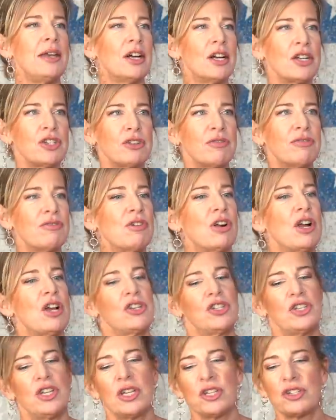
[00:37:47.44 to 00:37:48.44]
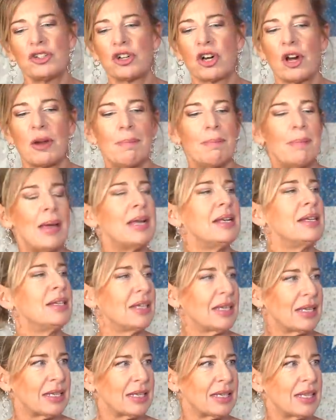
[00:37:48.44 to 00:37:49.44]
Nigel Farage did a
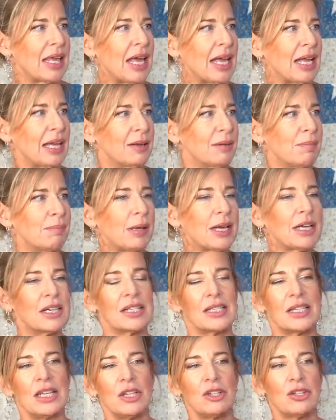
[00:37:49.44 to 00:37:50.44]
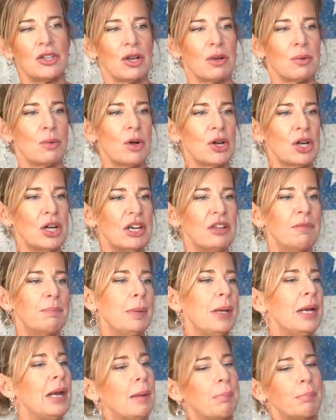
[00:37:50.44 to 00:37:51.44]
tremendous thing because he took what could have
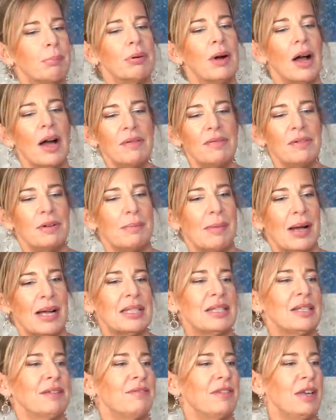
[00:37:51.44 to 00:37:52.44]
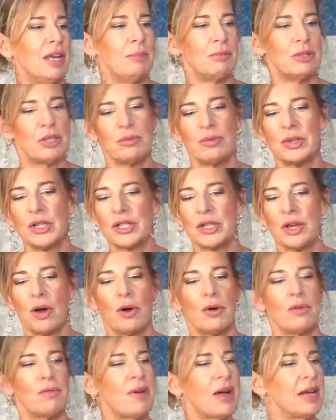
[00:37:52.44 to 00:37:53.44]
been a private matter for him to
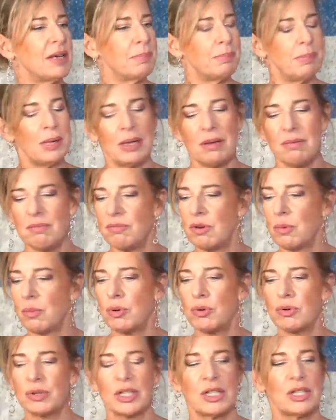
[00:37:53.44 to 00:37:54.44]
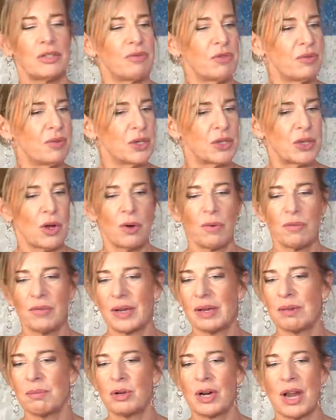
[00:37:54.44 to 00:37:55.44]
resolve and be rewarded for
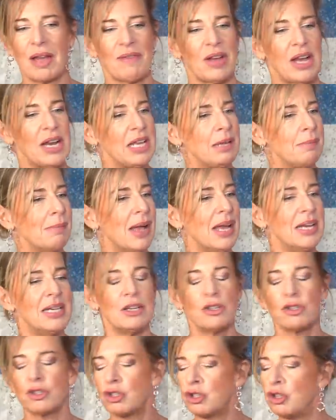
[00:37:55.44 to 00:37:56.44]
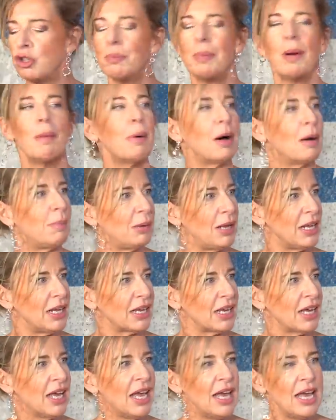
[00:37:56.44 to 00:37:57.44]
resolving and whatever, and he made it super
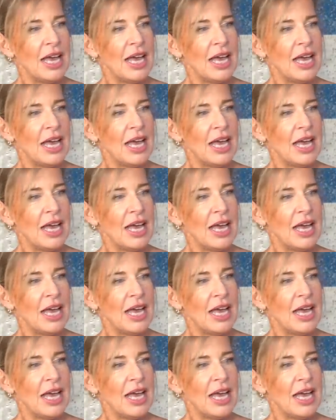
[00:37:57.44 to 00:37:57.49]
public.